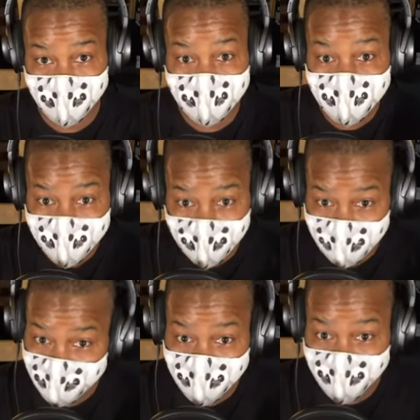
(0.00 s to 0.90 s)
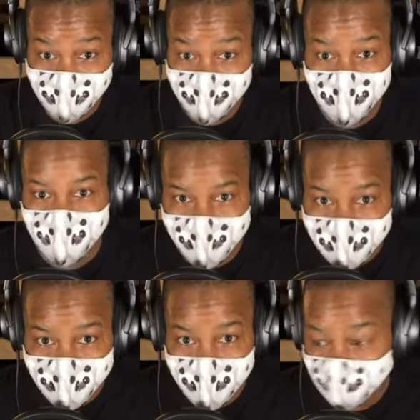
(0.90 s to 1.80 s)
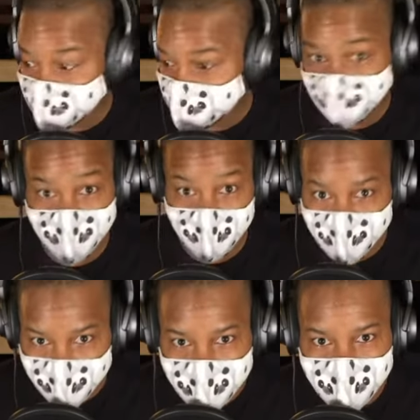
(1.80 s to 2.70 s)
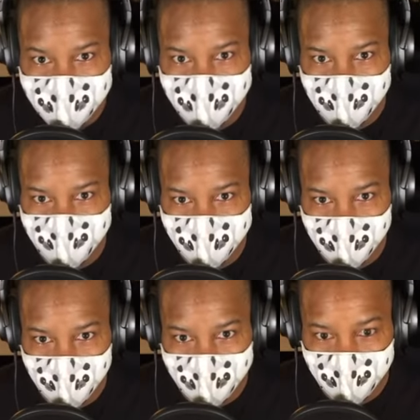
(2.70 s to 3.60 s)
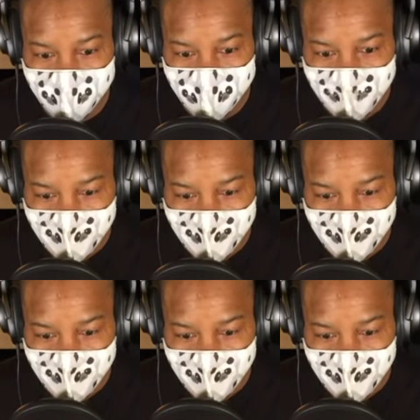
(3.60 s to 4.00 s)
He quit because of the abuse that was going on.